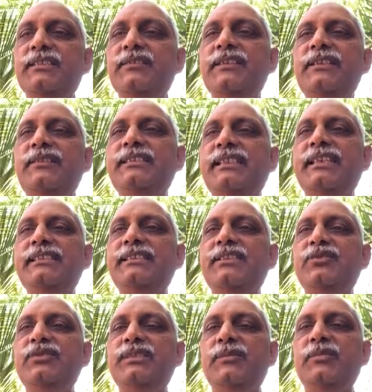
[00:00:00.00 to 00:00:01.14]
So whenever there is a
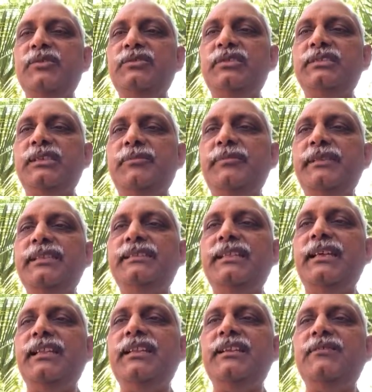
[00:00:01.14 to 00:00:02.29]
news about those companies,
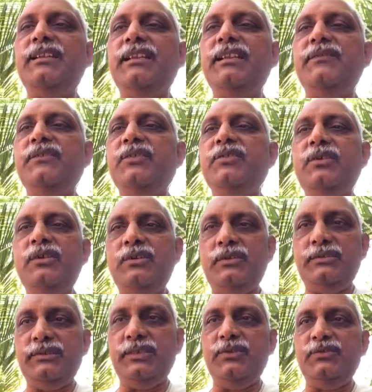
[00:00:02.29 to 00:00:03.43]
the alert will give you
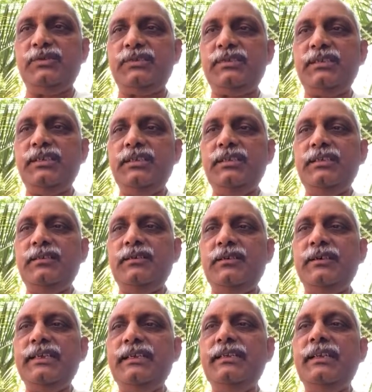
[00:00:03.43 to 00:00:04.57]
the news.
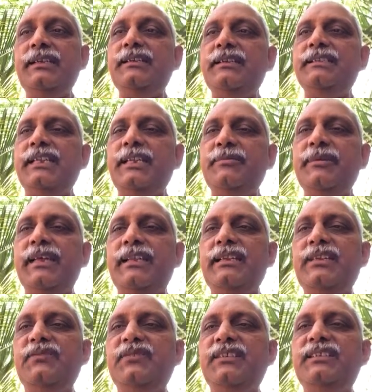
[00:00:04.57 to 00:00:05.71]
Okay, and set up an
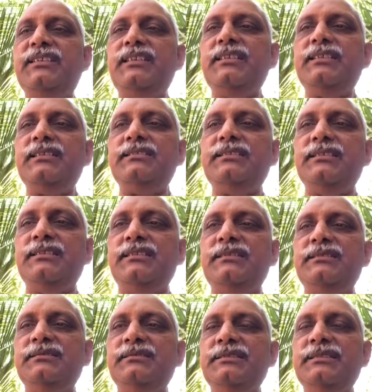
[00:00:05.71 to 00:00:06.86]
alert for
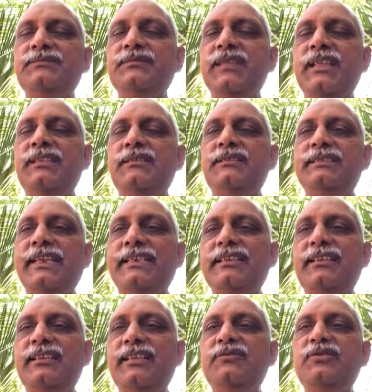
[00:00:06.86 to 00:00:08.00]
the
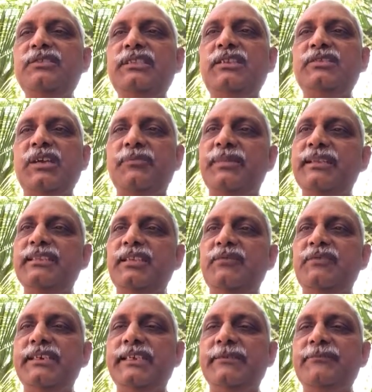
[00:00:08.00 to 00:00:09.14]
sector in which those companies are
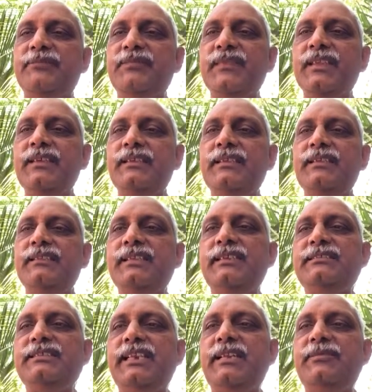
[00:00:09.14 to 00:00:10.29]
working.
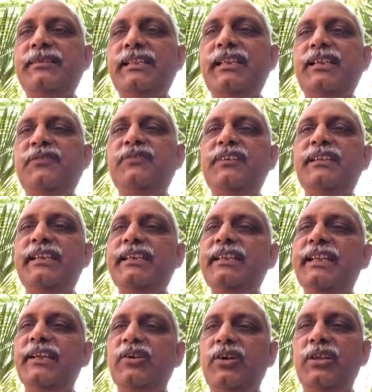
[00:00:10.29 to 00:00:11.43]
Set up an alert for
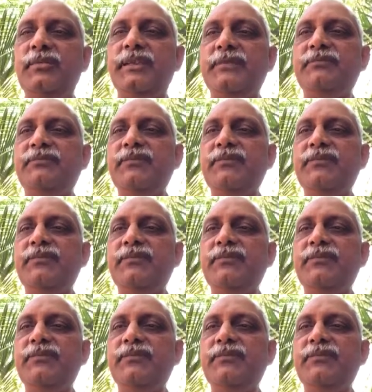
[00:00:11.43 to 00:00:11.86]
Indian economy.